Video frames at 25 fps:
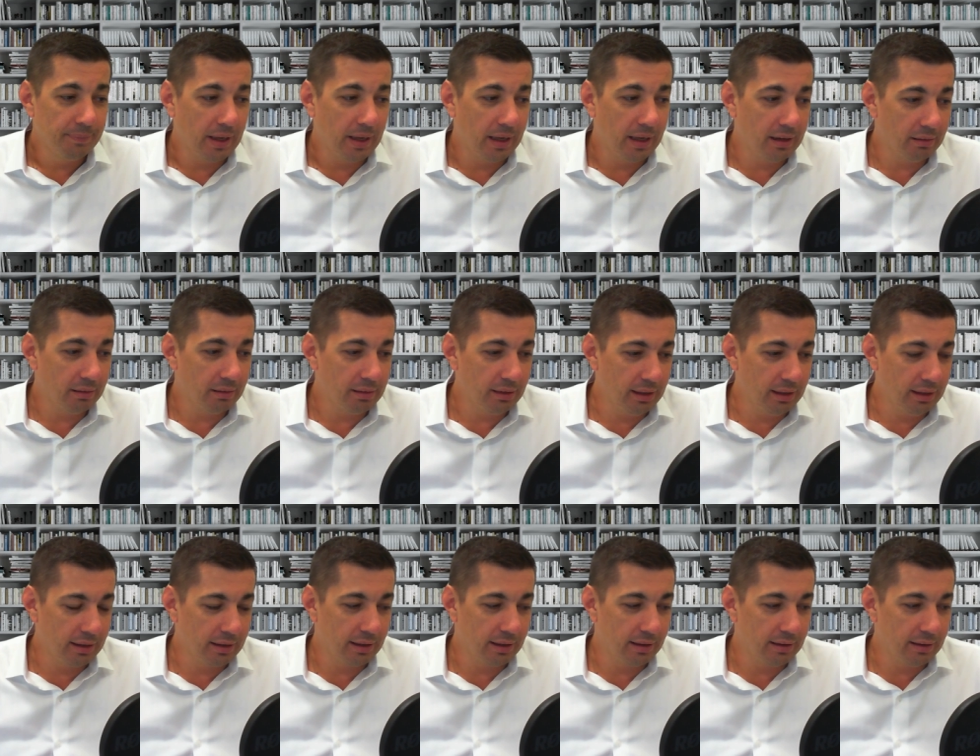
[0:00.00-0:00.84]
And I
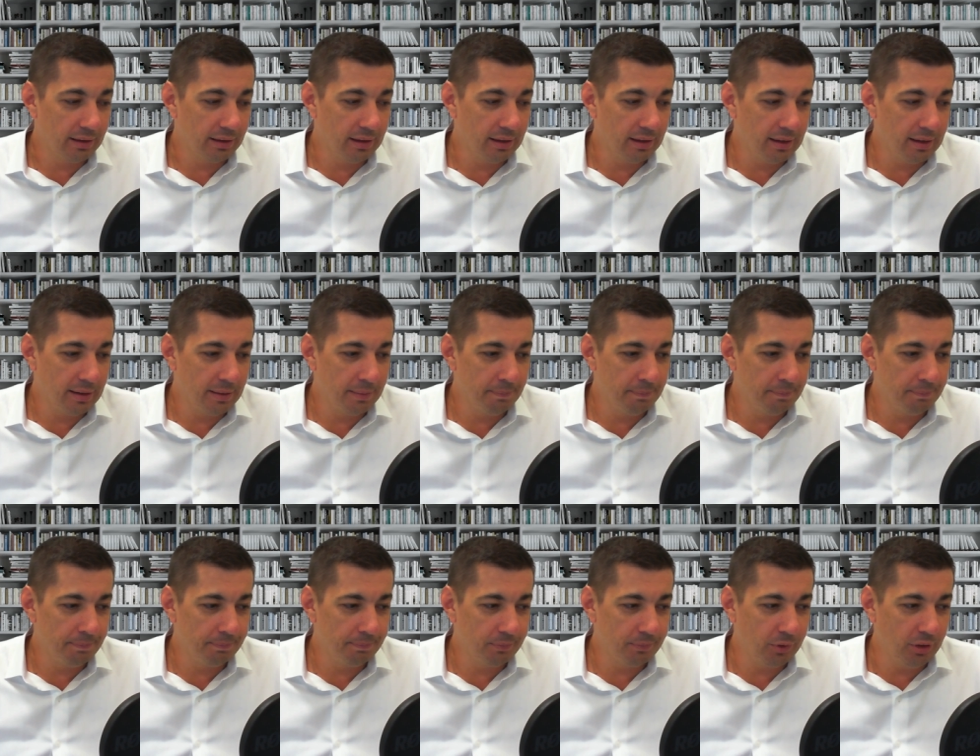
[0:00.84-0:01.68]
think
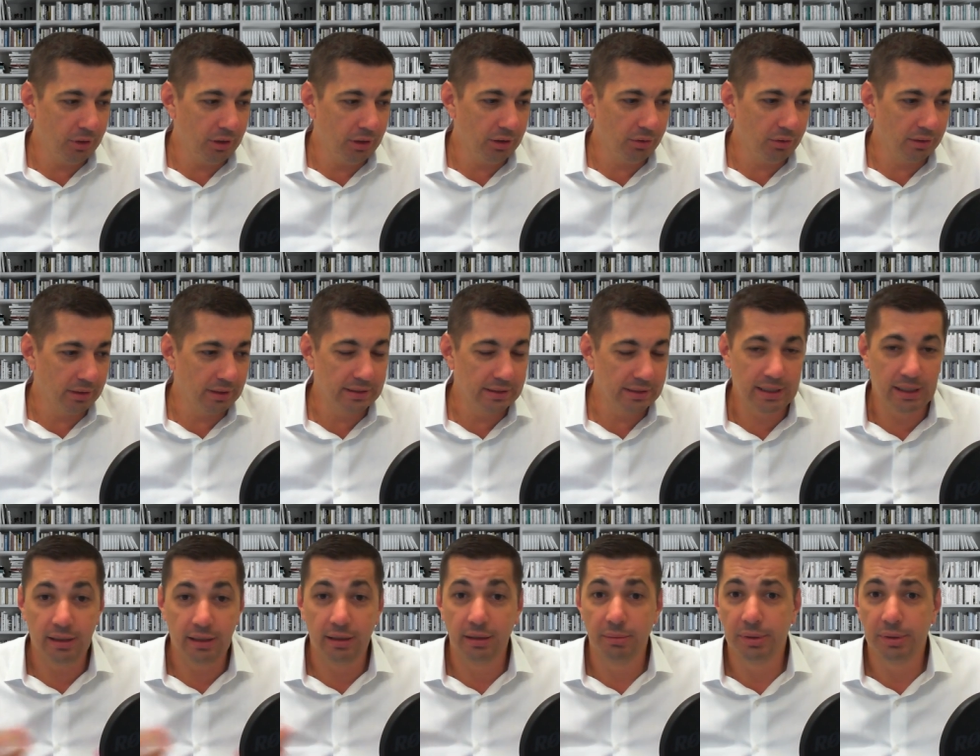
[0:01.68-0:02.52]
you need to
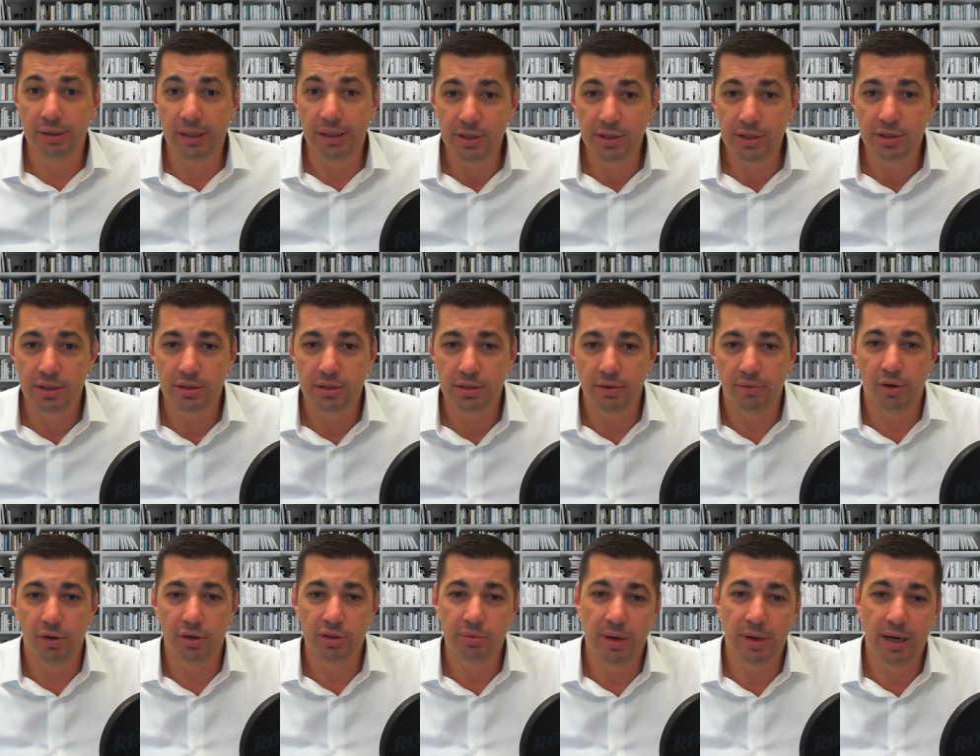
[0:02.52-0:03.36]
understand the limitations of
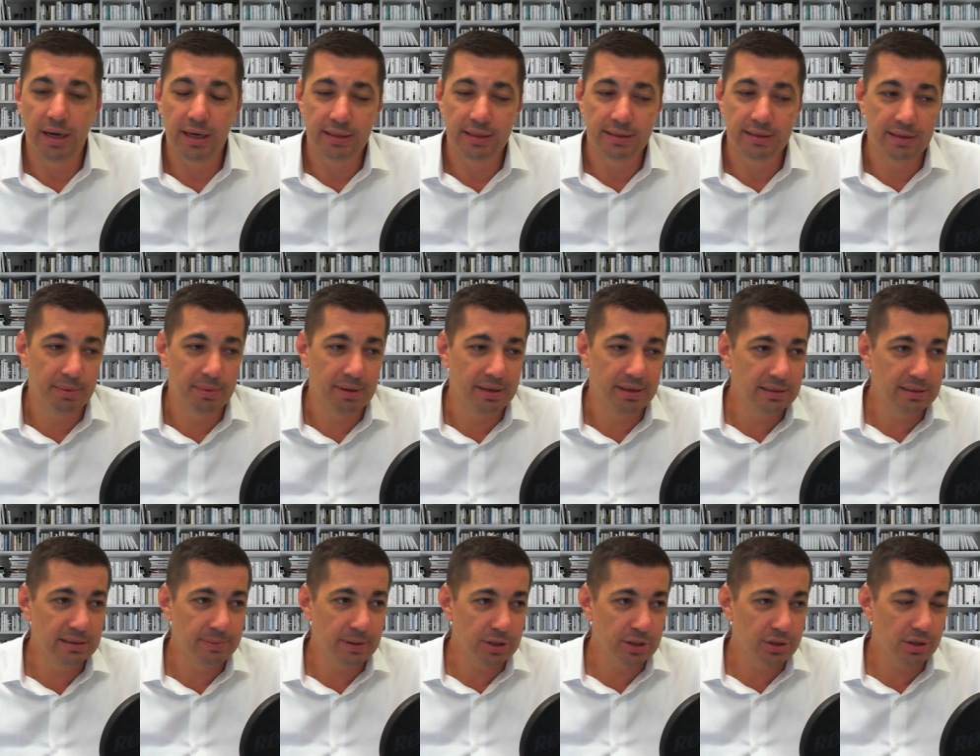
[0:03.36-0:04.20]
those markets. I mean,
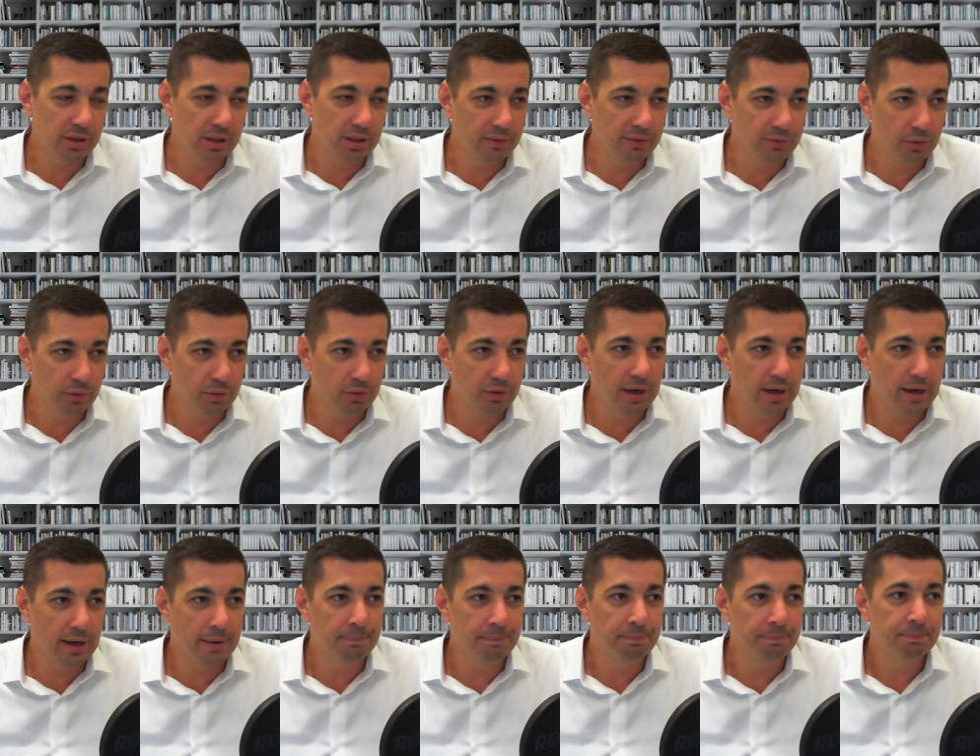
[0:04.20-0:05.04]
especially if
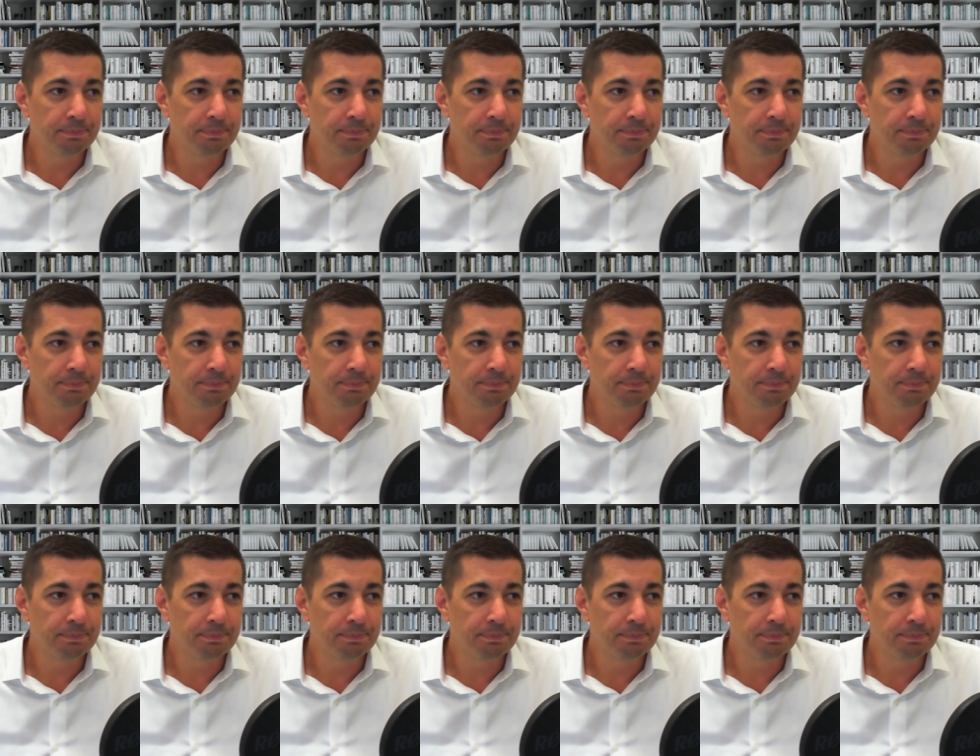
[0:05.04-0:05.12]
you're